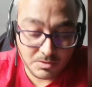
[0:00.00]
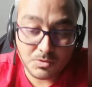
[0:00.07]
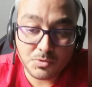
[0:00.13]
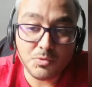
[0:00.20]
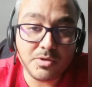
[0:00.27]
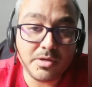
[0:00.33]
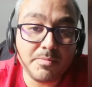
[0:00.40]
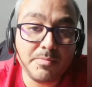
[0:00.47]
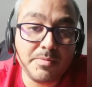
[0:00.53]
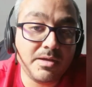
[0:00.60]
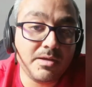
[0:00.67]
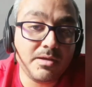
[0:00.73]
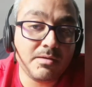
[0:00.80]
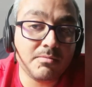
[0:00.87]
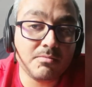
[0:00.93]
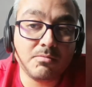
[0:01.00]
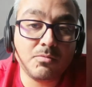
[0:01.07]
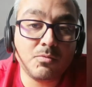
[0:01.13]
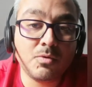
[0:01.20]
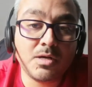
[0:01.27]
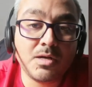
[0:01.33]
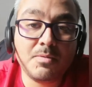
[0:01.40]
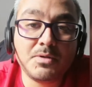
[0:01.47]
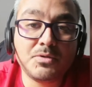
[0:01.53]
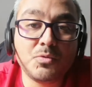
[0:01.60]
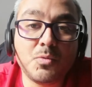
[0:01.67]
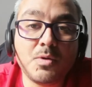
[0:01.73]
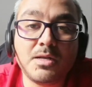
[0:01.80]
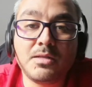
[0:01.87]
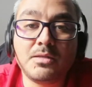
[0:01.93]
you can be whatever you
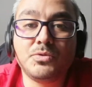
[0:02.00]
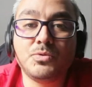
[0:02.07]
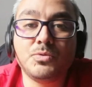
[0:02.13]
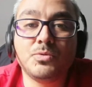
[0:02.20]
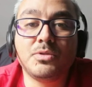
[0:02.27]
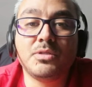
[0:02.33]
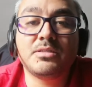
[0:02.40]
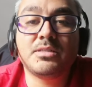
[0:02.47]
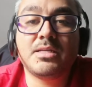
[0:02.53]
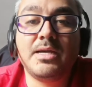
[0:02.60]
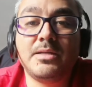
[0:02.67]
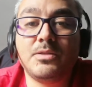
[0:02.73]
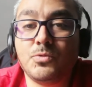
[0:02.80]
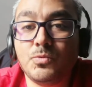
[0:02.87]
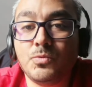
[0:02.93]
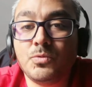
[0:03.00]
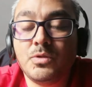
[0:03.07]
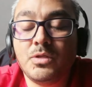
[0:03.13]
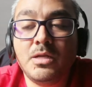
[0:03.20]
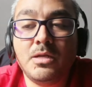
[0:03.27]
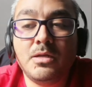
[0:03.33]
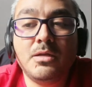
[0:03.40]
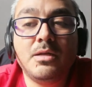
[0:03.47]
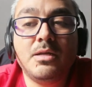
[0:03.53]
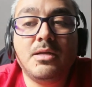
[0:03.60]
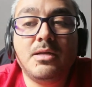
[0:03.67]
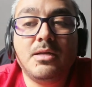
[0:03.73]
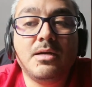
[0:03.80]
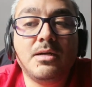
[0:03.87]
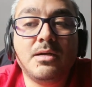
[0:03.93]
want if you decide to.
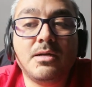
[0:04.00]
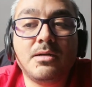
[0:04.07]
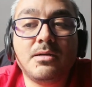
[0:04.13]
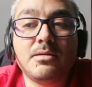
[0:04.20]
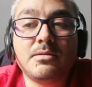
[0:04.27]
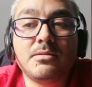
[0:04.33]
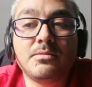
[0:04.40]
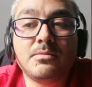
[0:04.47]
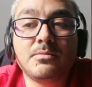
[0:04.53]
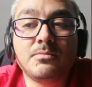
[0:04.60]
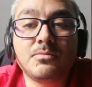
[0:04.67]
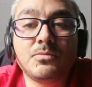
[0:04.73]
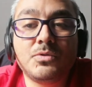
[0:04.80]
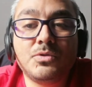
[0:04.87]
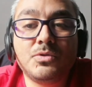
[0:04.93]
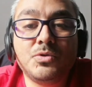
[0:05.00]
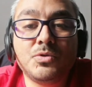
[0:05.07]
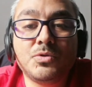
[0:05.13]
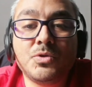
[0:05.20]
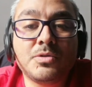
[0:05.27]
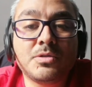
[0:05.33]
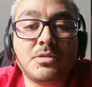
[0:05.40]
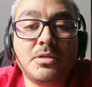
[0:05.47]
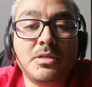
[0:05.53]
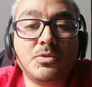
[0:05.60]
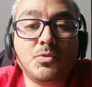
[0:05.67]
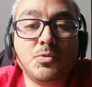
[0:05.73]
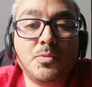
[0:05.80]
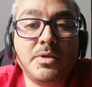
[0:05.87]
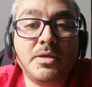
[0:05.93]
You just
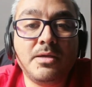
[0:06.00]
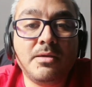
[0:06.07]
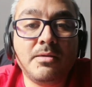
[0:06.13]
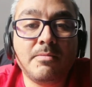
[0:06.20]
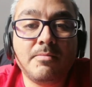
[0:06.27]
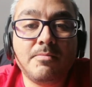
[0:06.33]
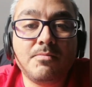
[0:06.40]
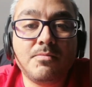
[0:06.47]
need to be